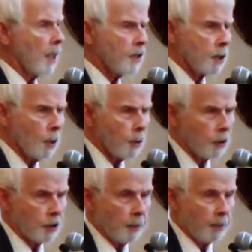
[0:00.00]
is an
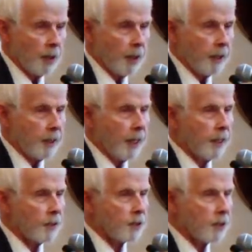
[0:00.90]
ownership line.
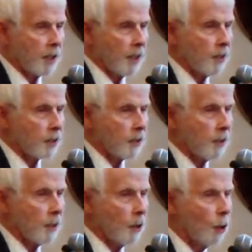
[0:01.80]
And it says,
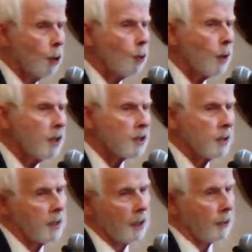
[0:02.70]
who is
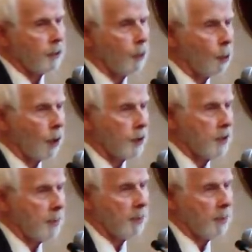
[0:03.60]
the authority